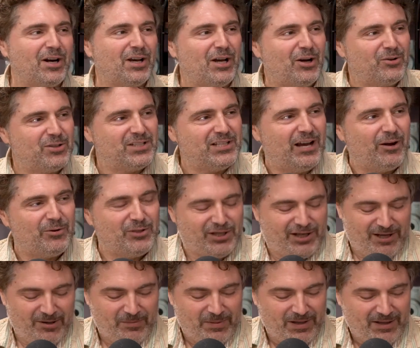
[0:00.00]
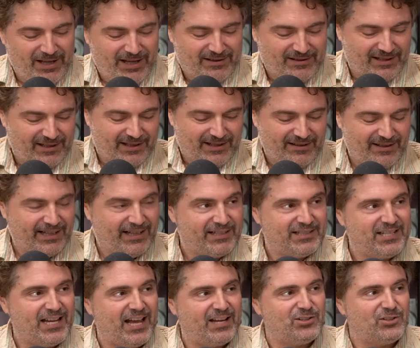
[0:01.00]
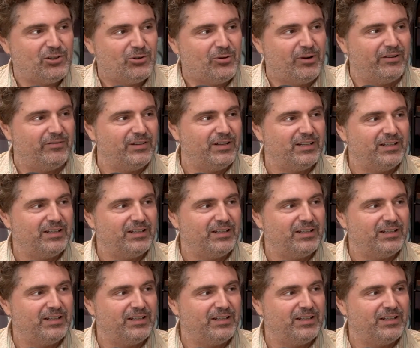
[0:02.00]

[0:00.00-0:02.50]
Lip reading: codes now is going to be like a tattoo of it.